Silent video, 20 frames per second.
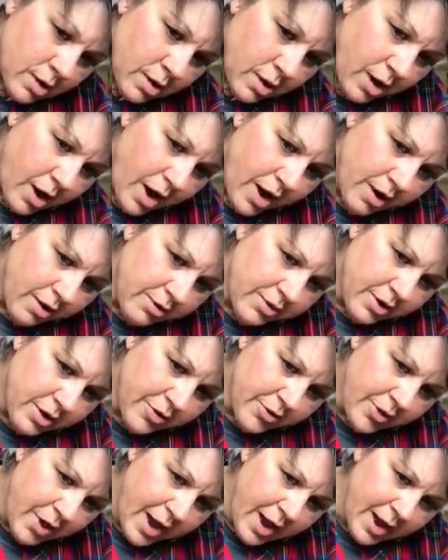I, on the
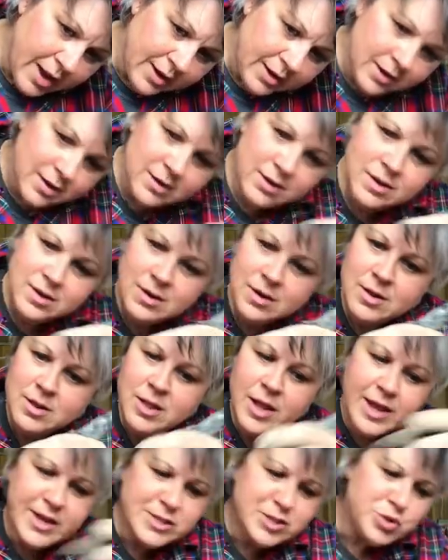other hand,
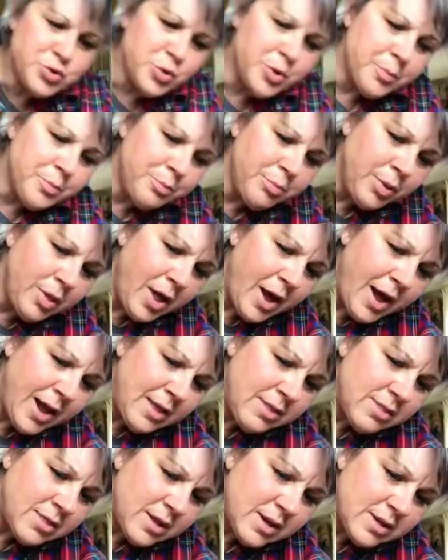like to imply
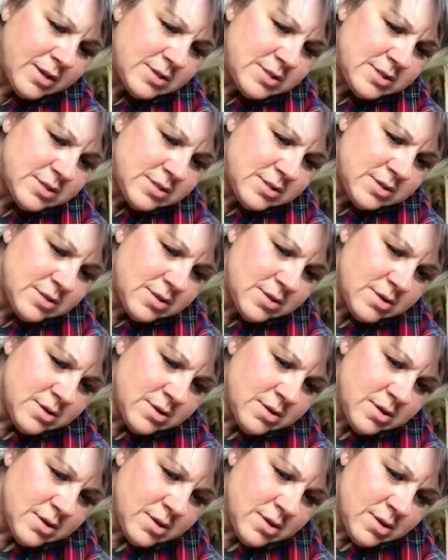things.
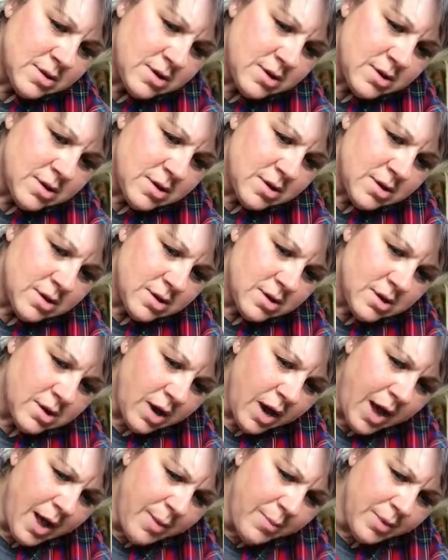
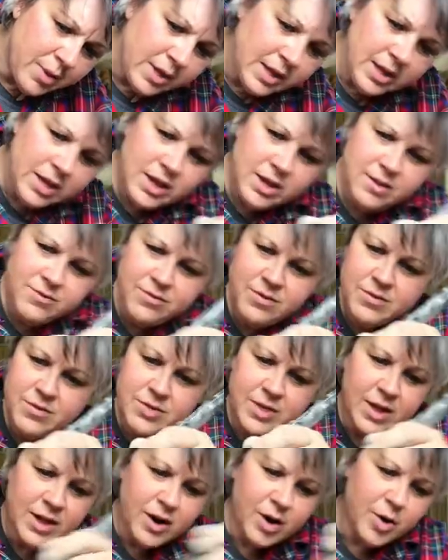I believe
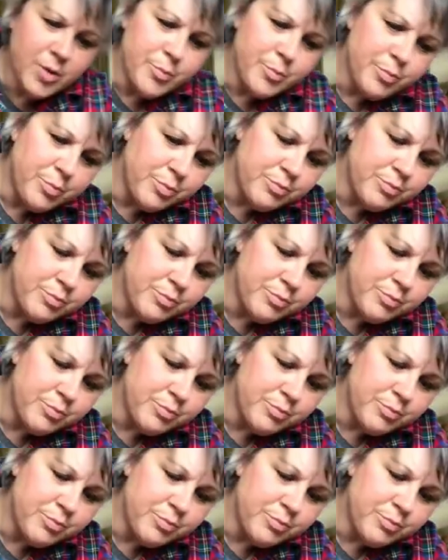that our